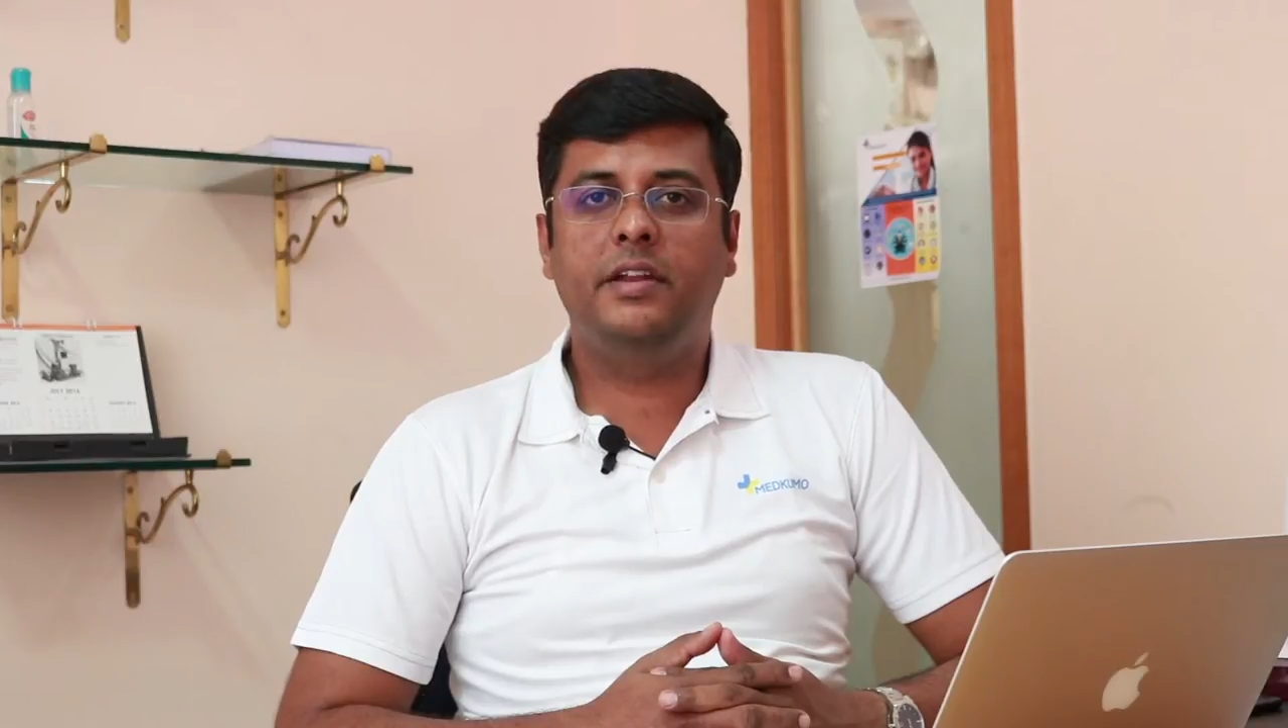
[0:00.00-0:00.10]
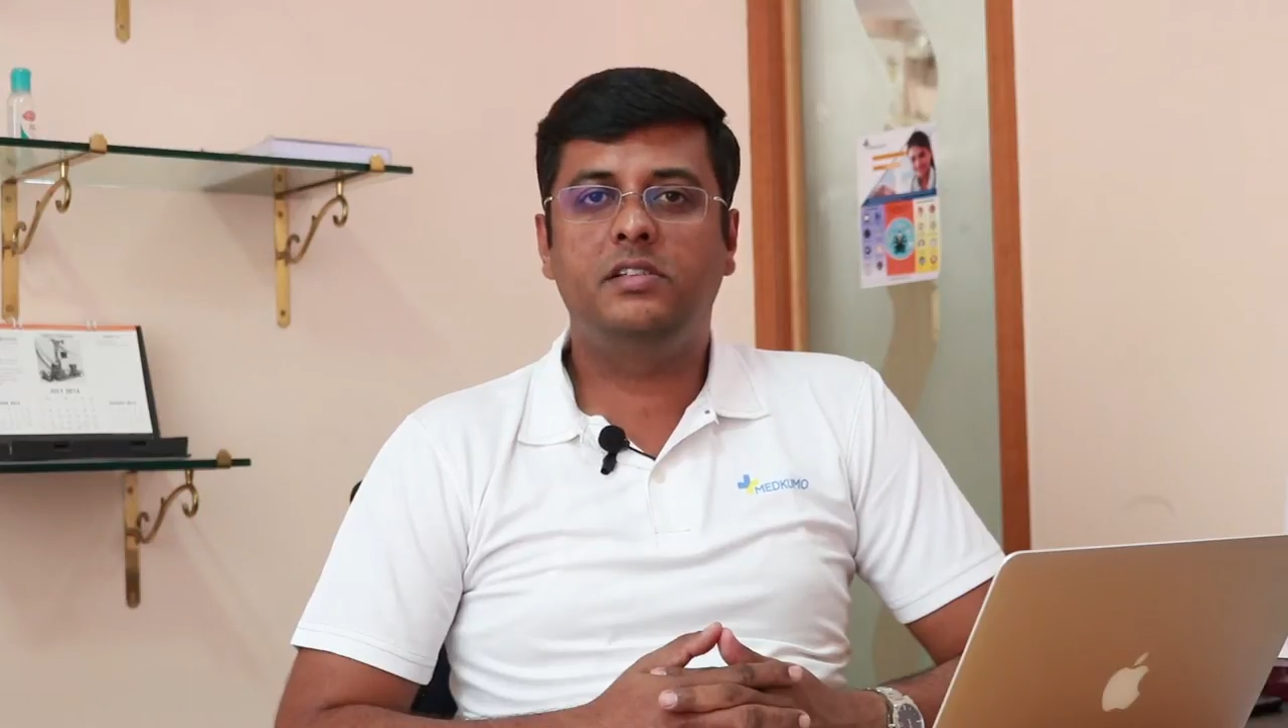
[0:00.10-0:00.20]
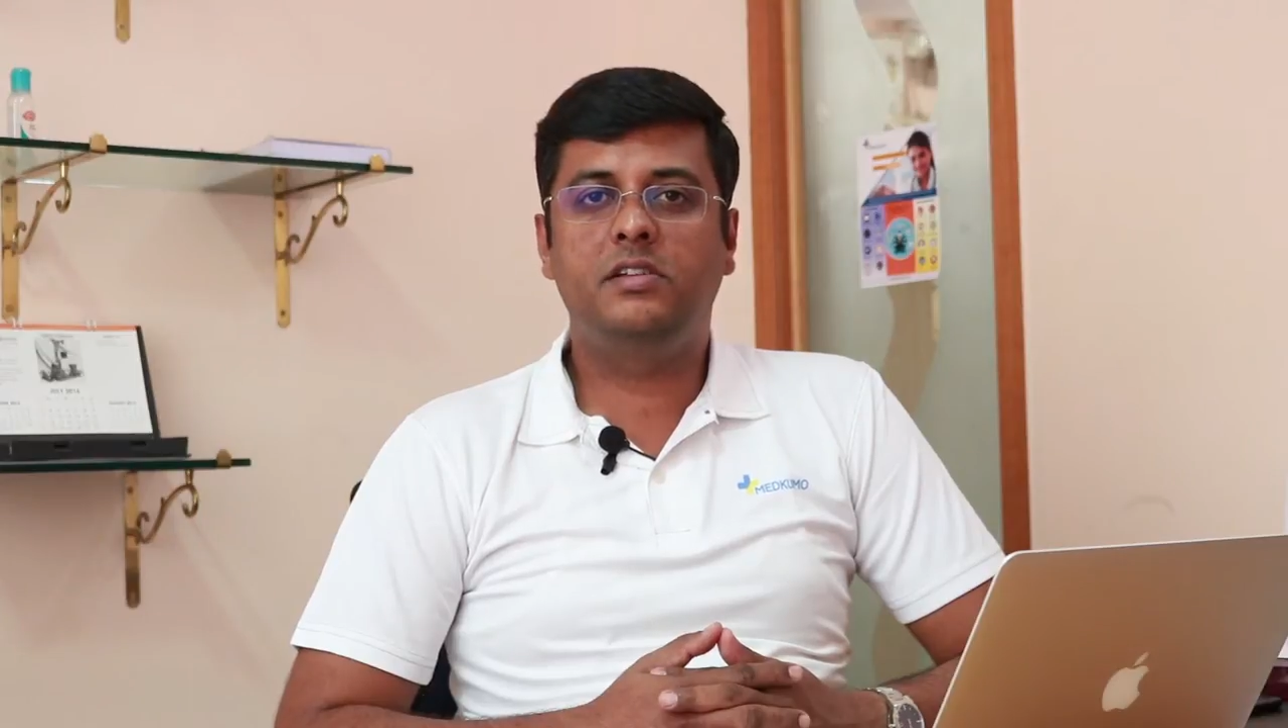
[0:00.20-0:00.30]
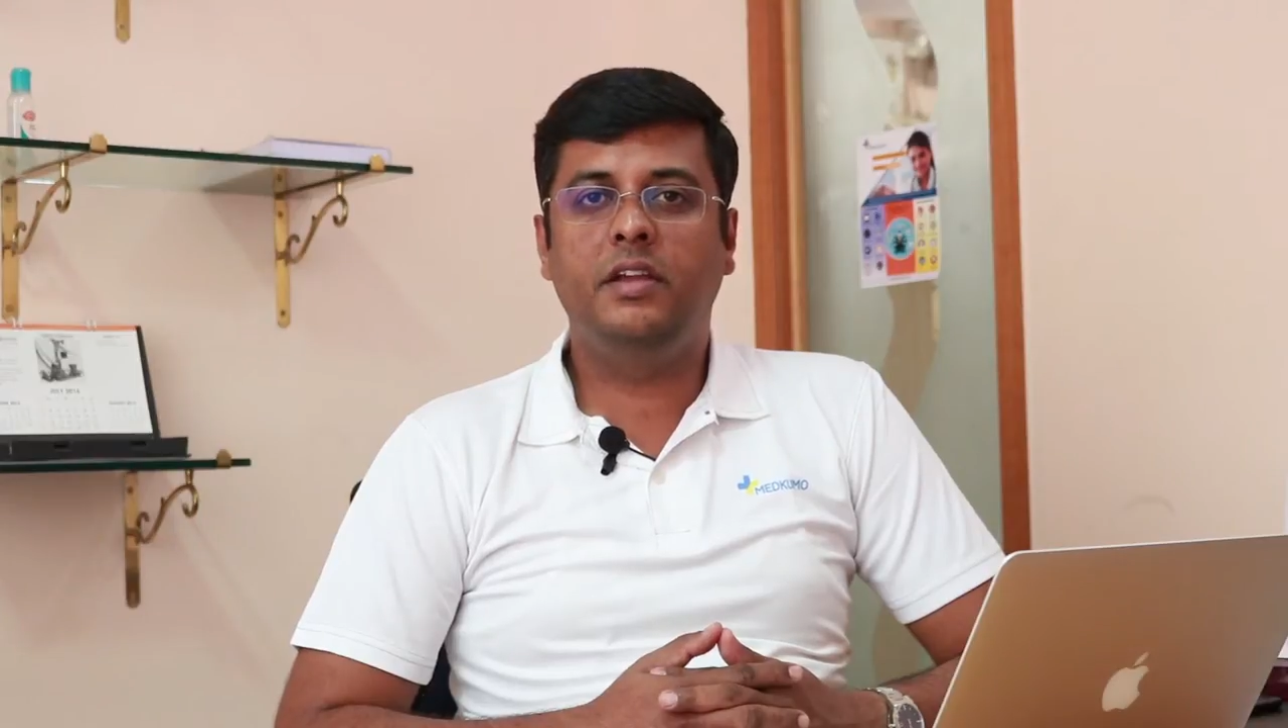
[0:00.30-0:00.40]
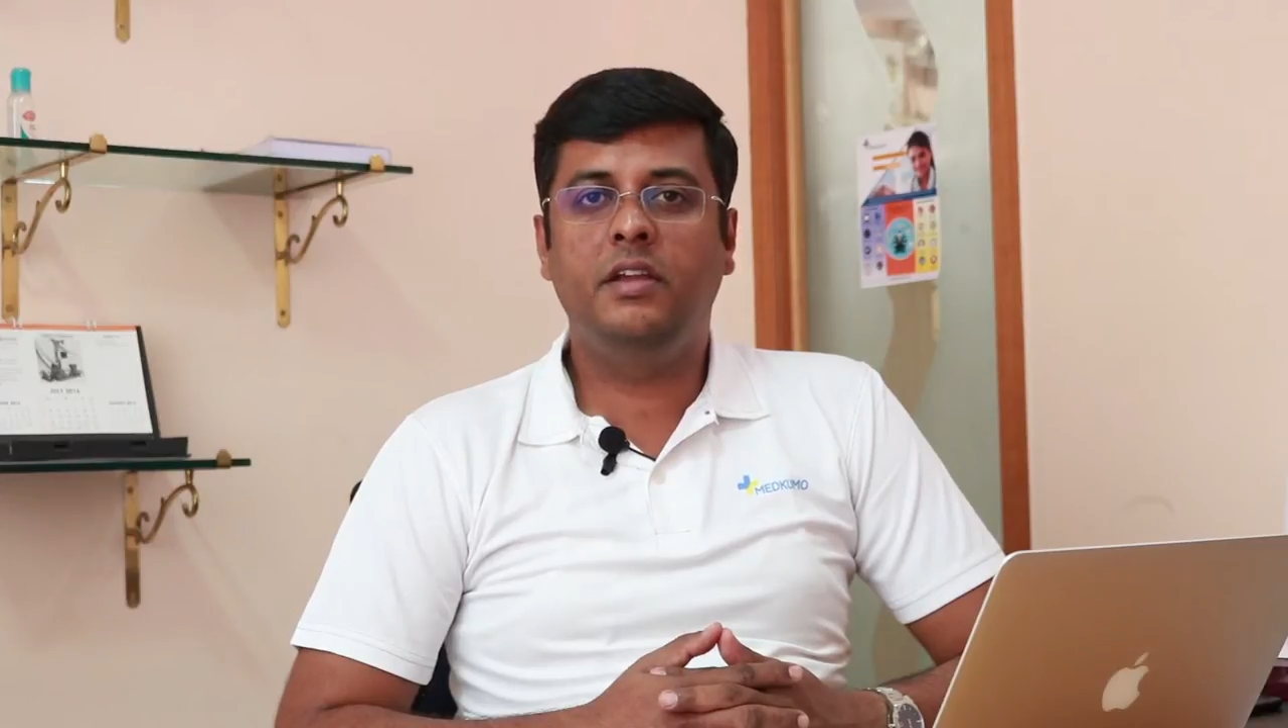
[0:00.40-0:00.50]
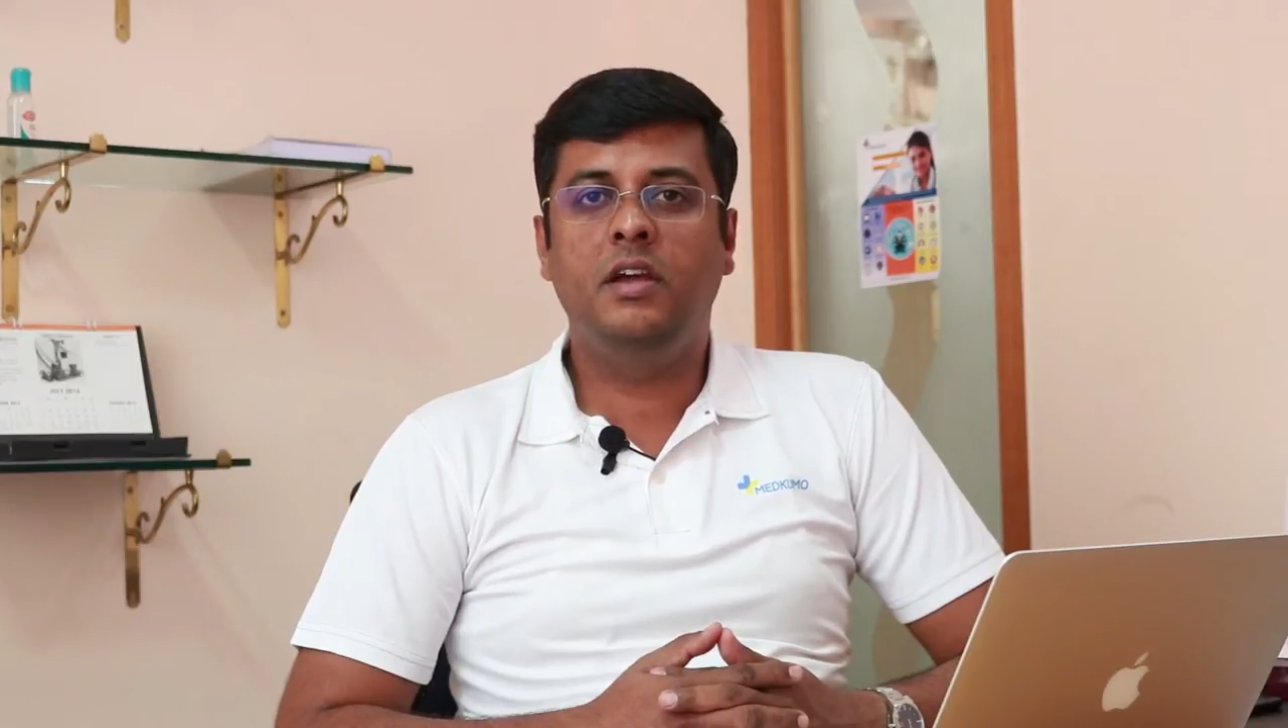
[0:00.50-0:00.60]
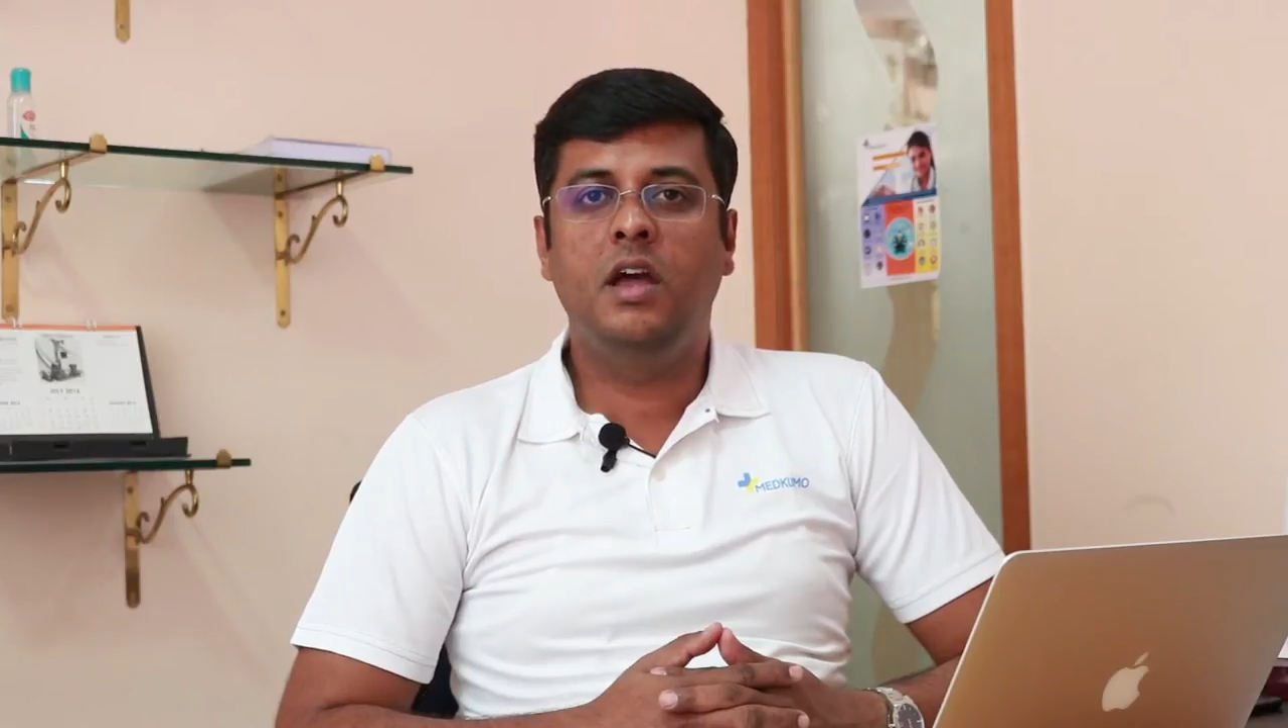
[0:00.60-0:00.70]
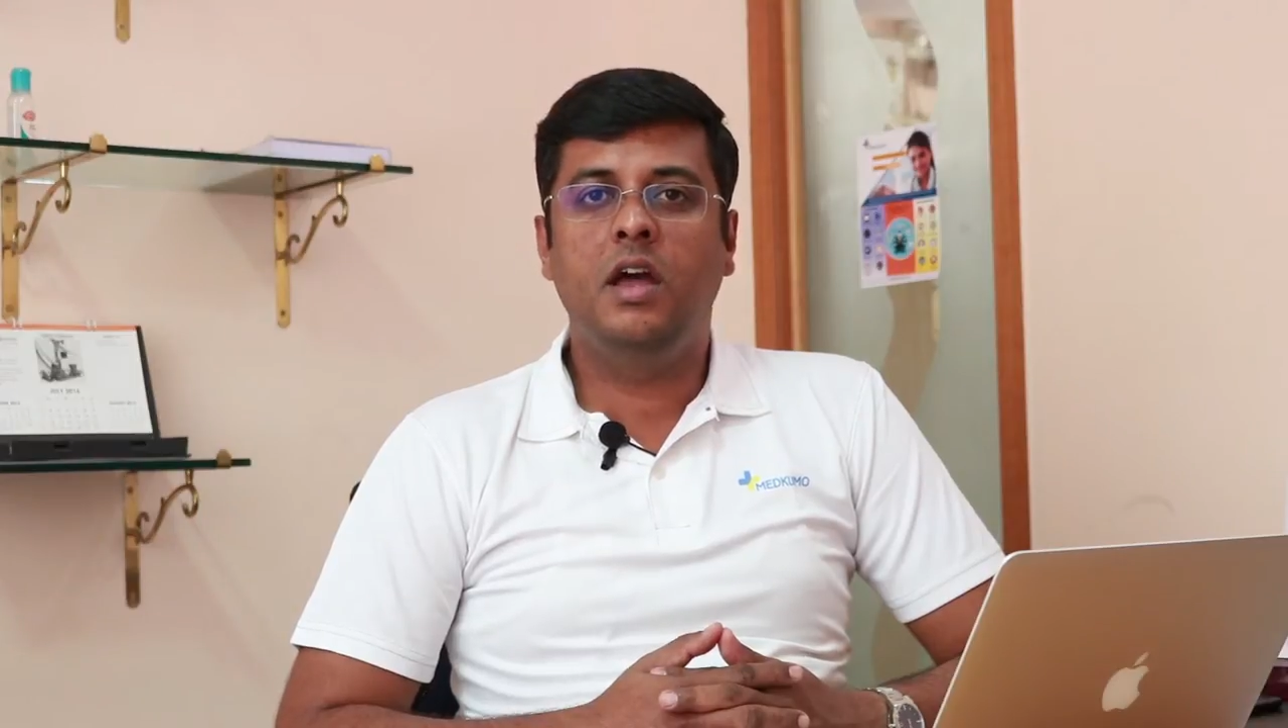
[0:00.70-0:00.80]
industry,